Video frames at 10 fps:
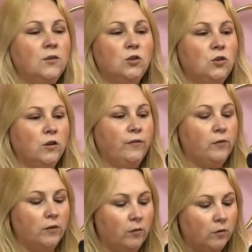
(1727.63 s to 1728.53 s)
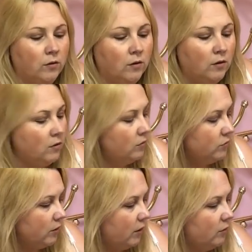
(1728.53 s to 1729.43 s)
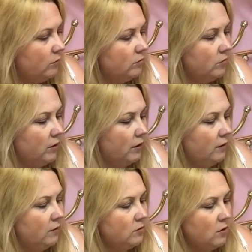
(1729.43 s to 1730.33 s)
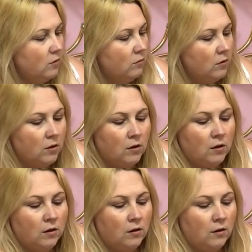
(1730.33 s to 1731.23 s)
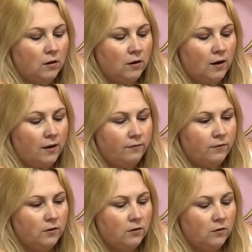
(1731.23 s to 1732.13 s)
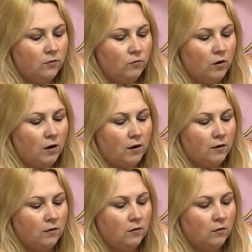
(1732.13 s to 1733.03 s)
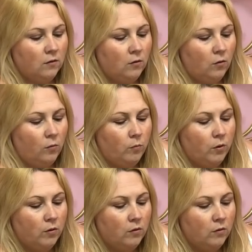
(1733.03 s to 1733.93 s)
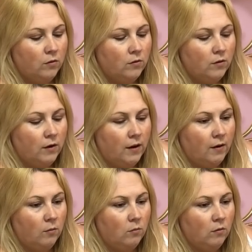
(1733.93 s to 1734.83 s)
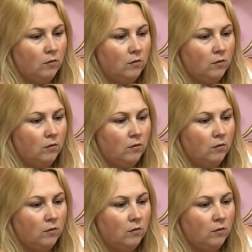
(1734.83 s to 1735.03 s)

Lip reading: Just took a photo. So, okay, so left, right, up, down.